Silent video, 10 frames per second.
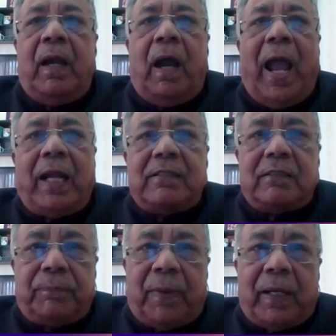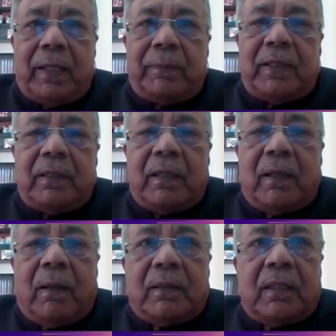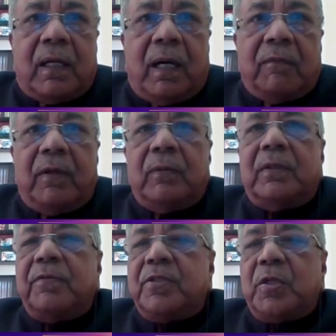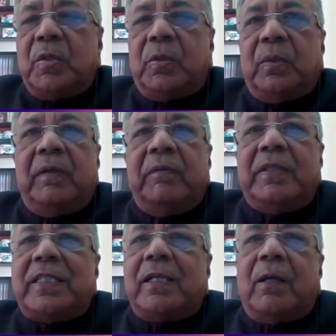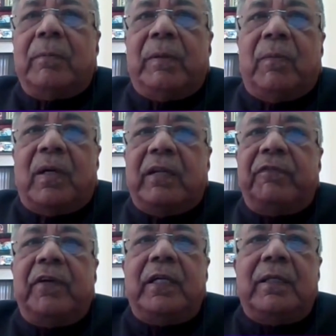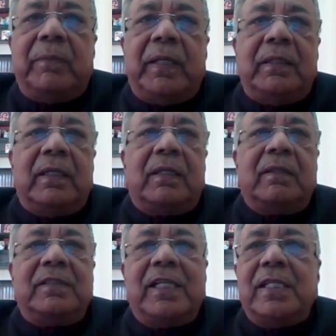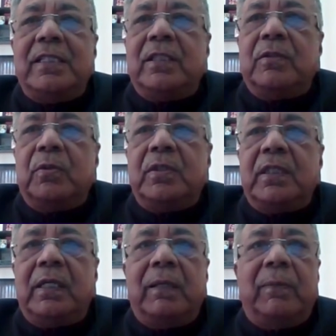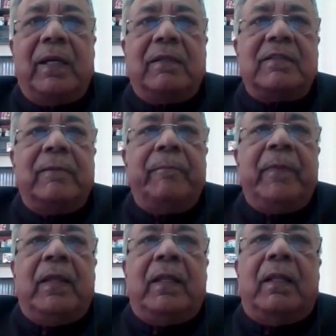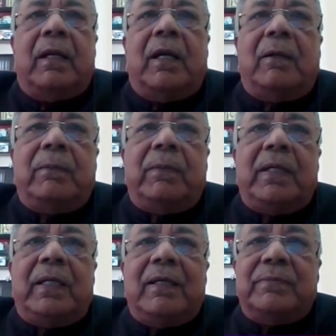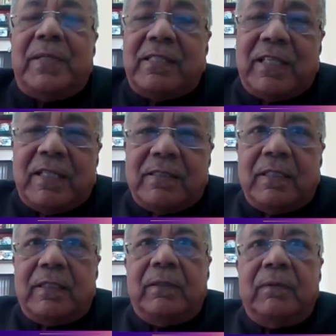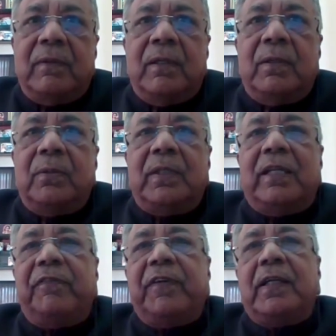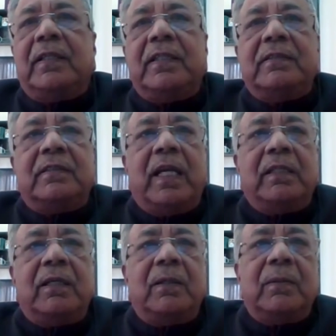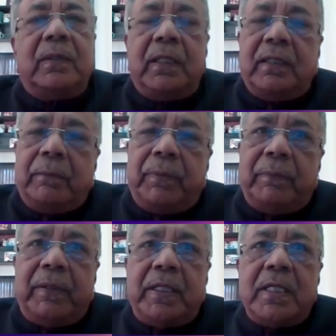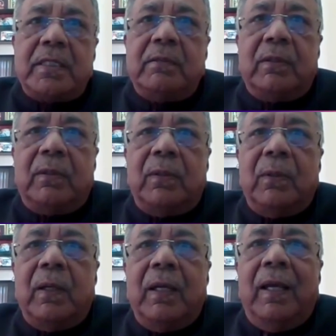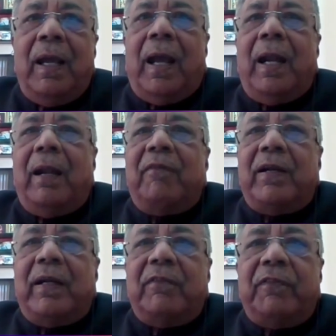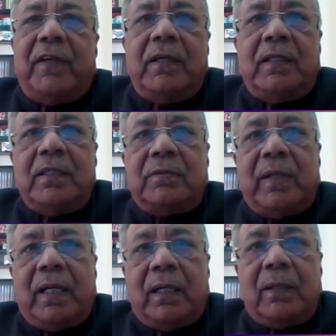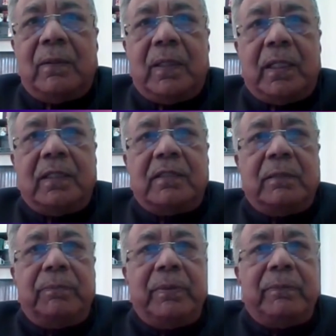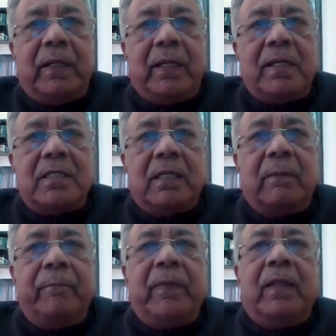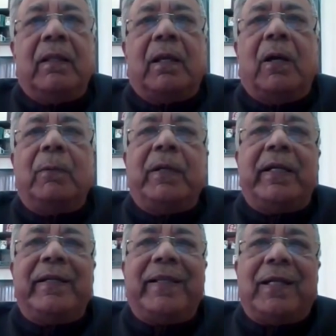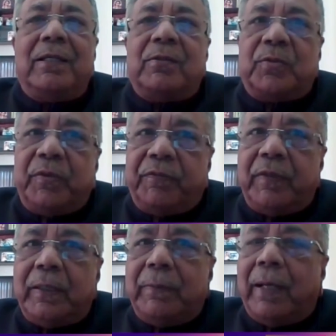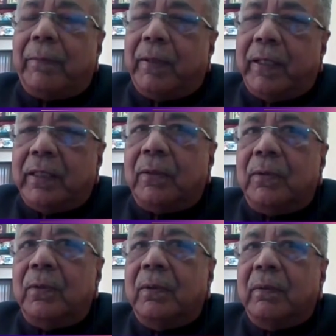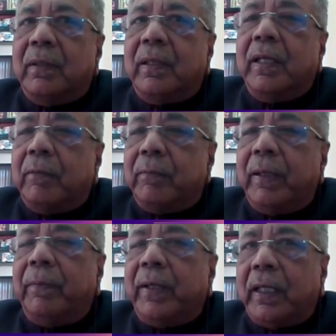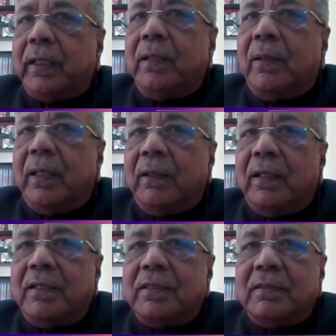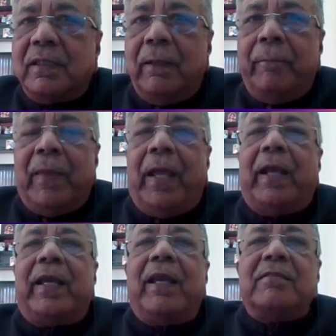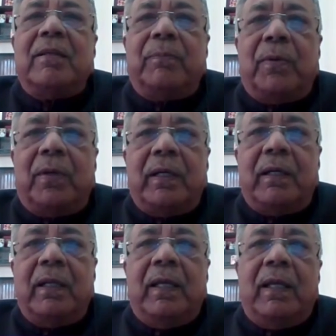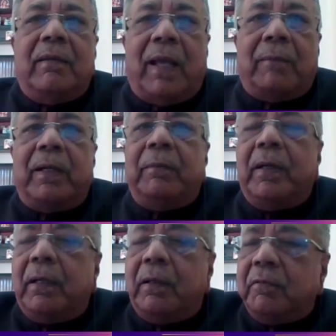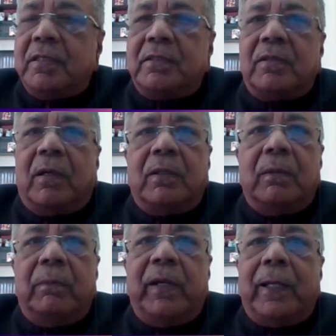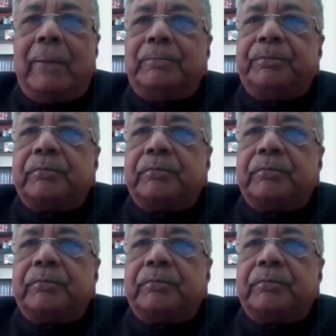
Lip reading: Acts of Parliament are not carved out of stone, which cannot be modified to meet the changing social demands. The government has been sensitive to the difficulties encountered in the implementation of the code. And when difficulties were encountered in its implementation, the government reacted swiftly by amending the code, even by bringing in ordinances. A case in point is amendment which sought to bring